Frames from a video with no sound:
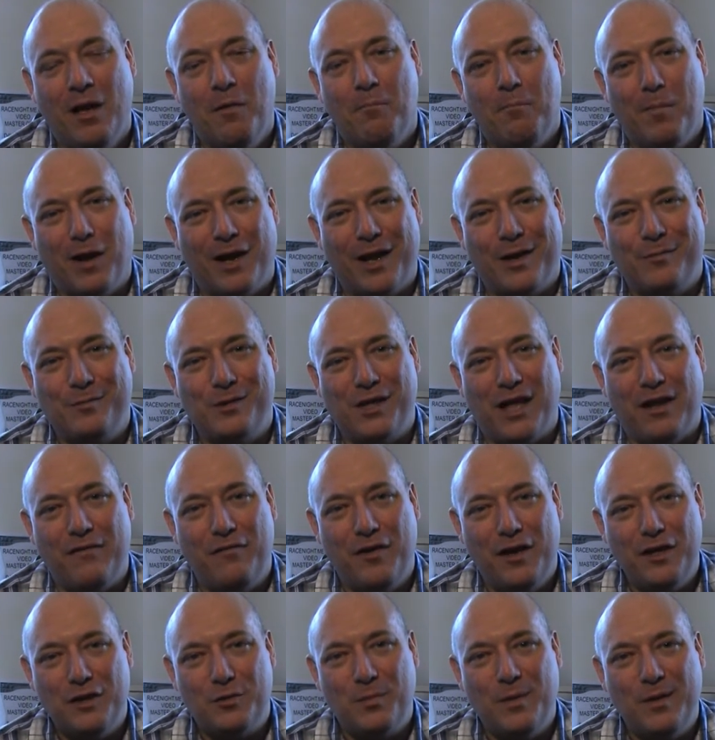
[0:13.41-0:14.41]
My name's Dave
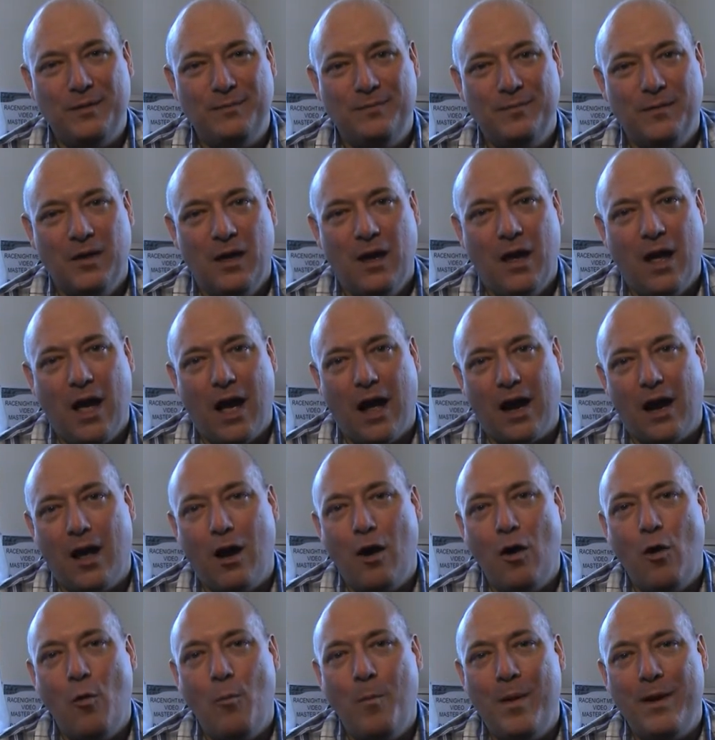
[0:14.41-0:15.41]
Hitchman and
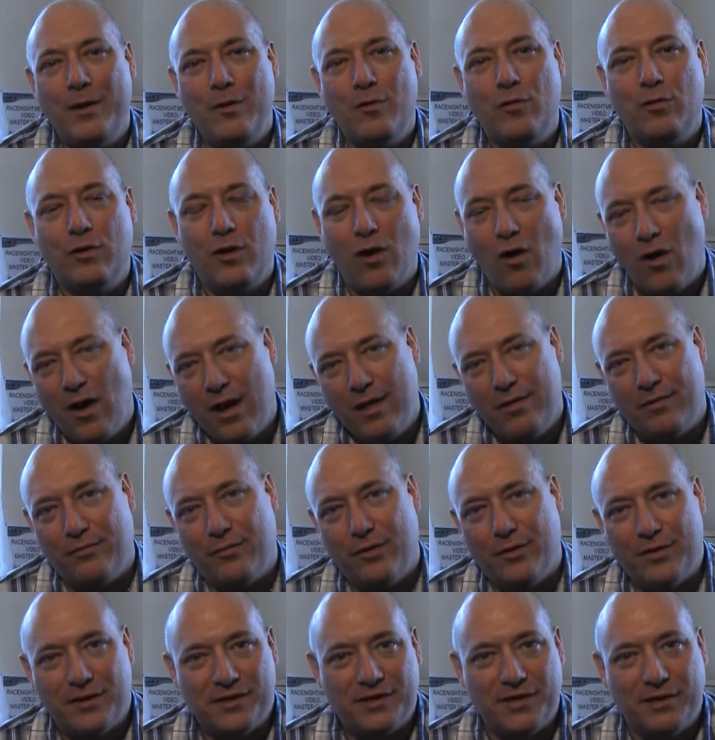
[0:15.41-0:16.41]
I'll be your guide
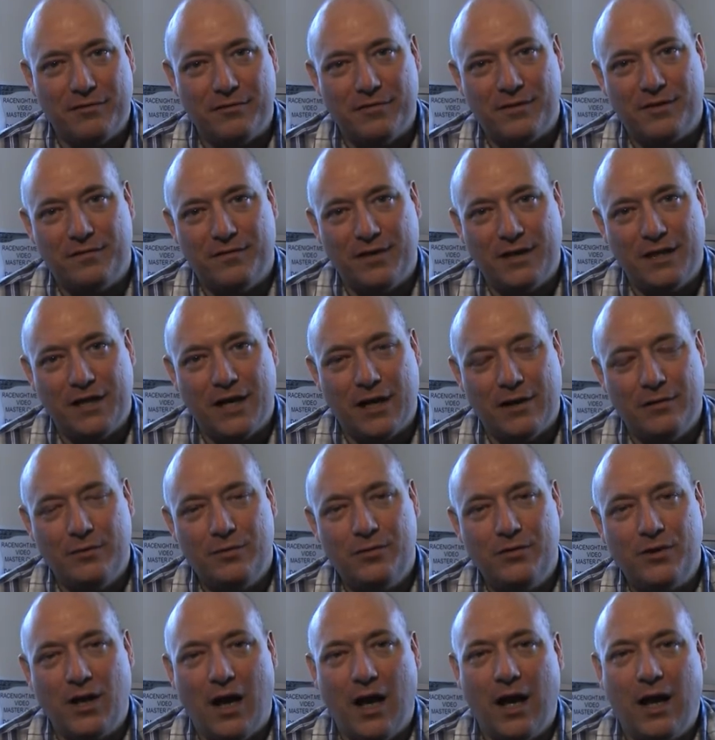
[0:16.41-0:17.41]
through this series of
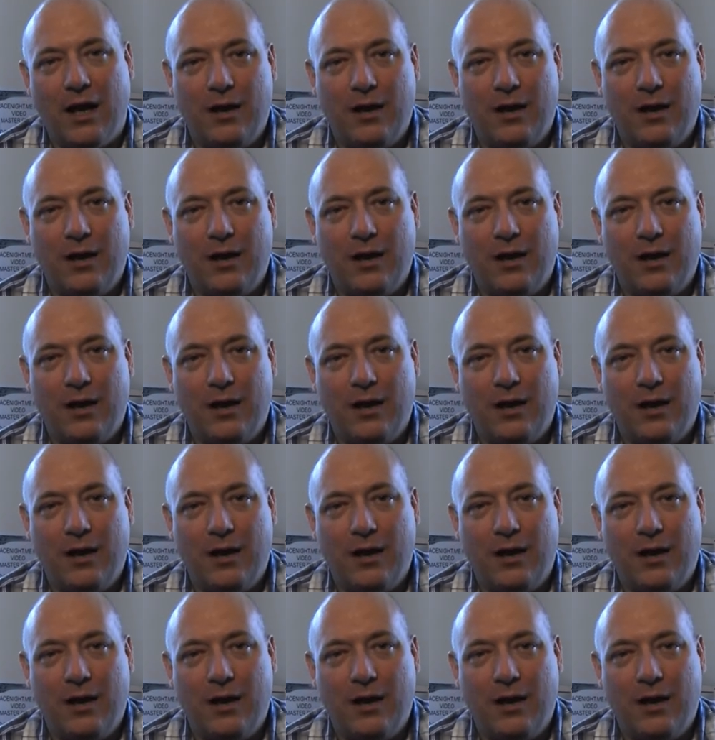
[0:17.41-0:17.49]
videos